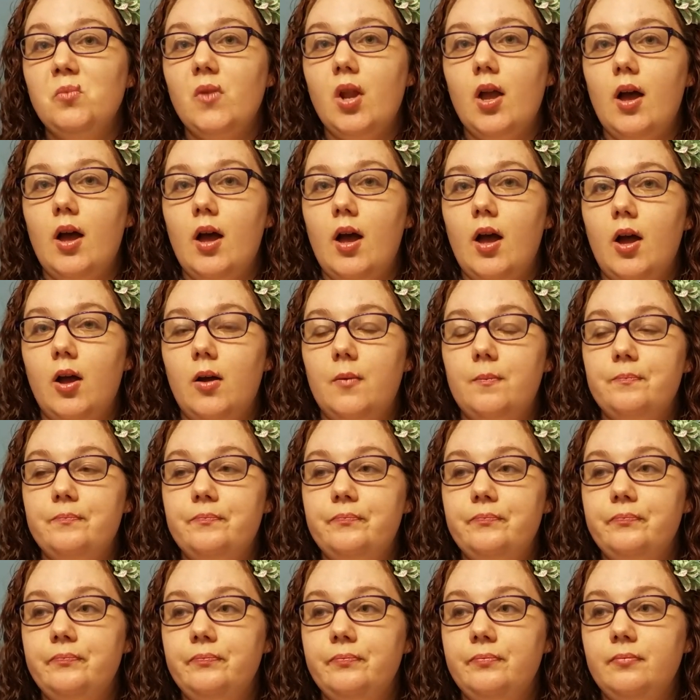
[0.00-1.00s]

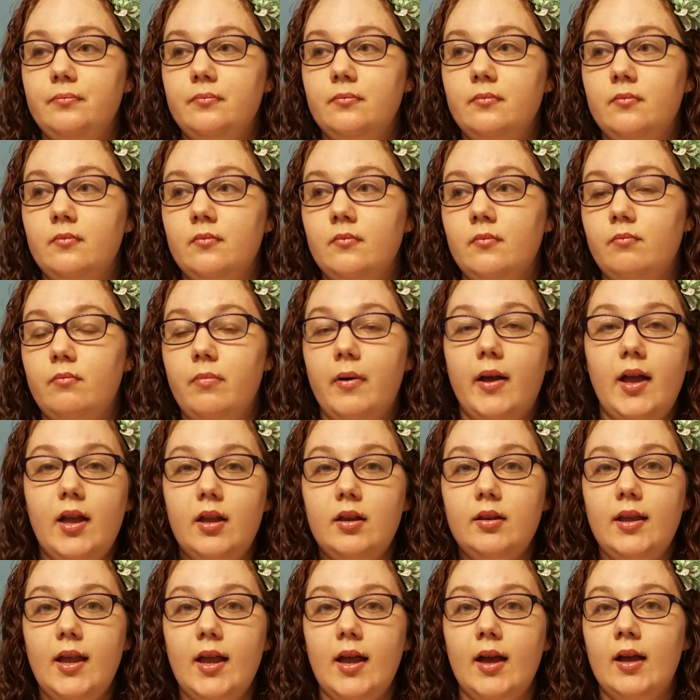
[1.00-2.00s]
Um,
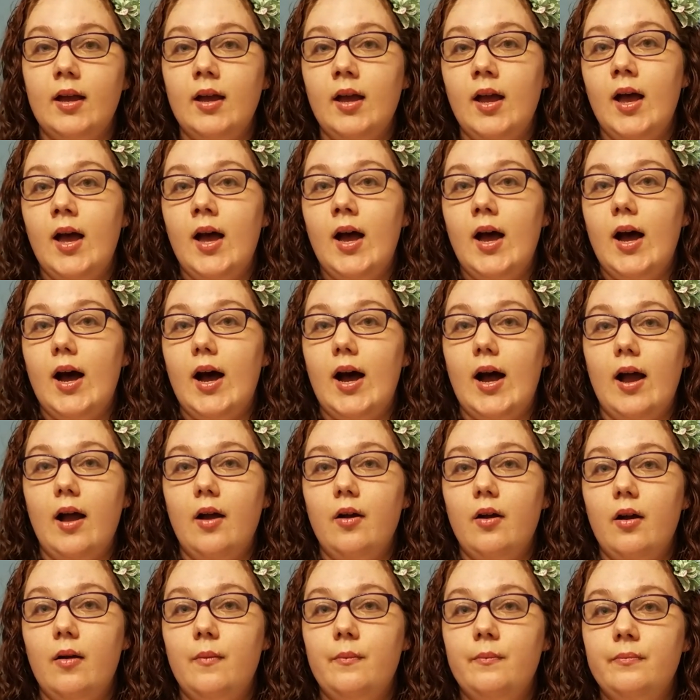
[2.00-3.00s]
but yeah,
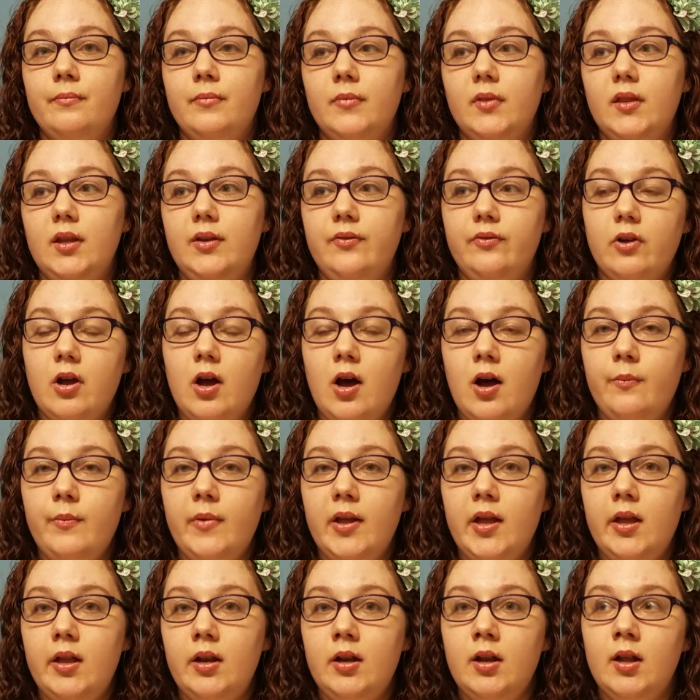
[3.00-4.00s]
um, leave a
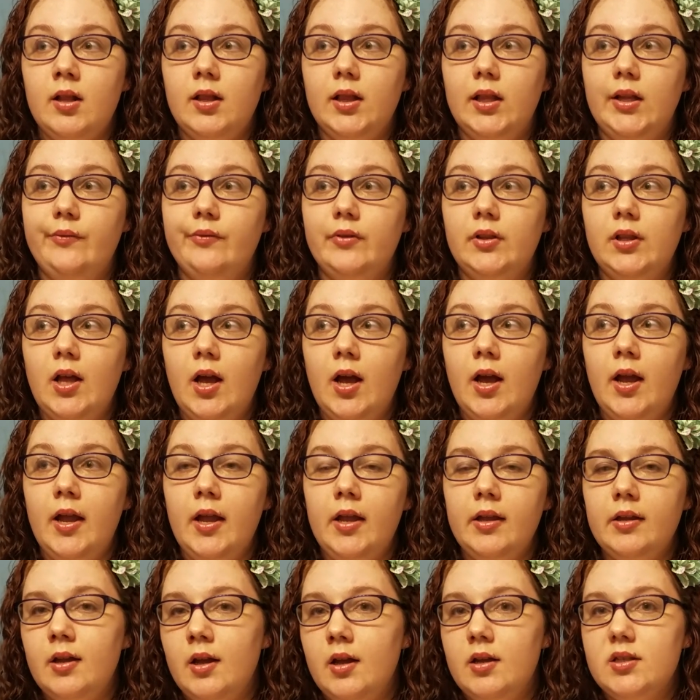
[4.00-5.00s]
comment, leave a
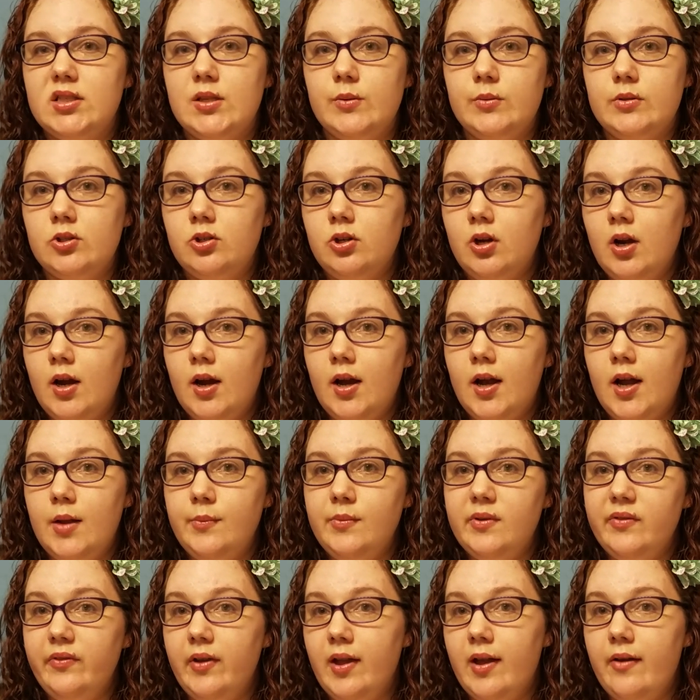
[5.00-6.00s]
like, subscribe
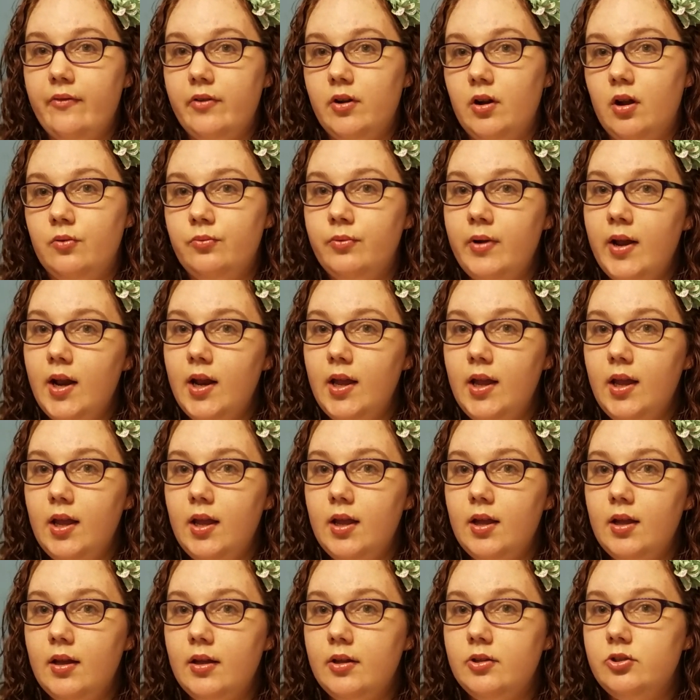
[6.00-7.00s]
if you haven't already.
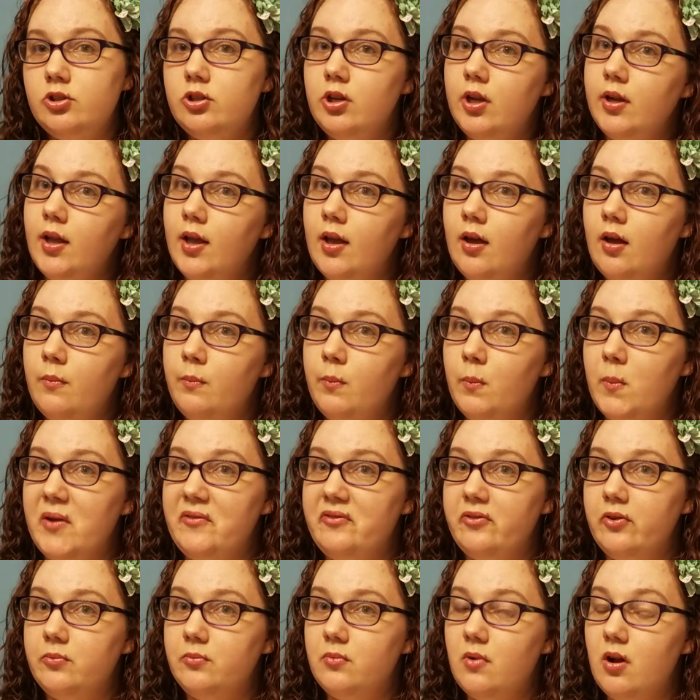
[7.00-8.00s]
Check out my
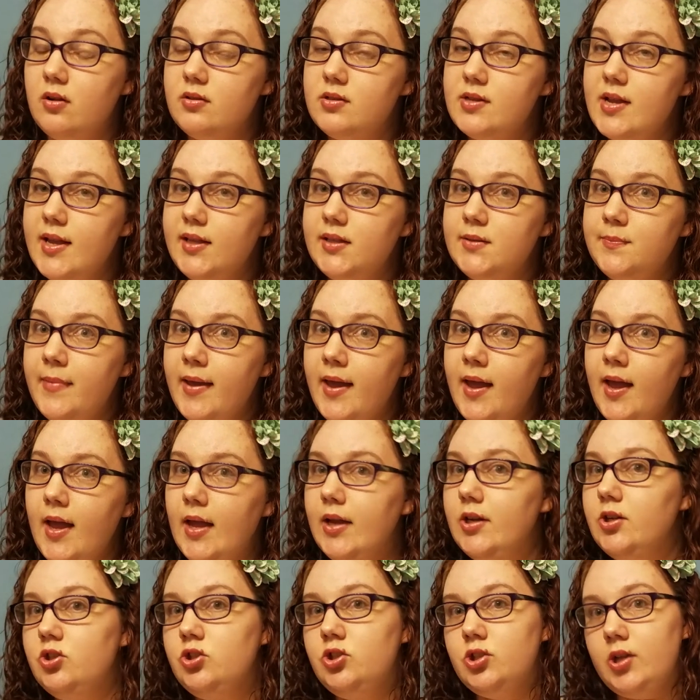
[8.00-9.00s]
friend Roxanne's
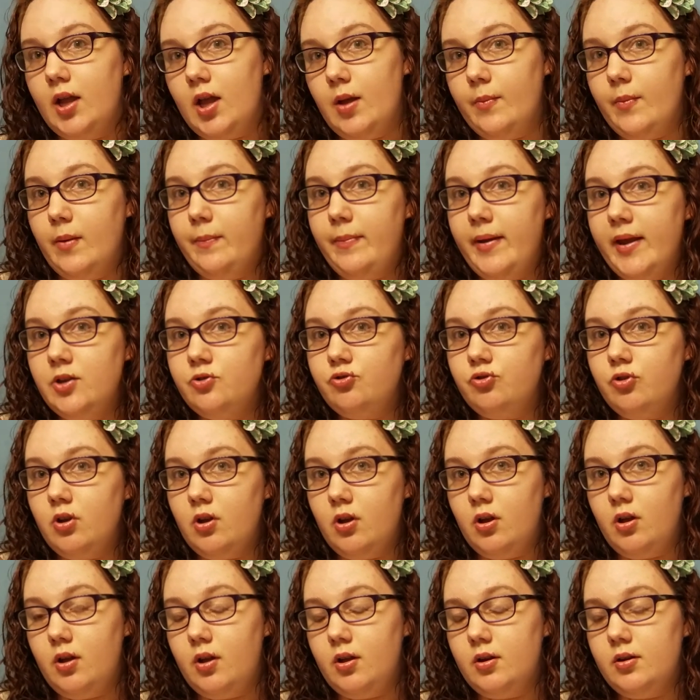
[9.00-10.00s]
page. Check out my
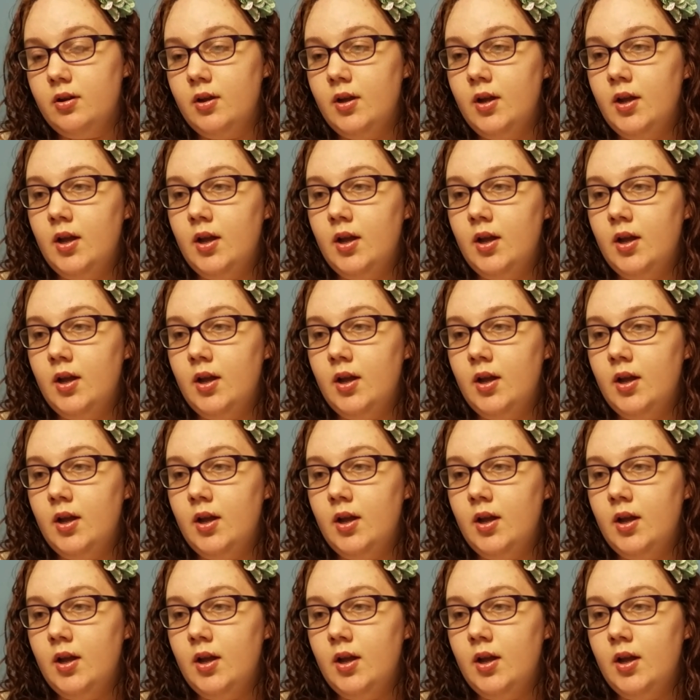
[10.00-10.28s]
Patreon.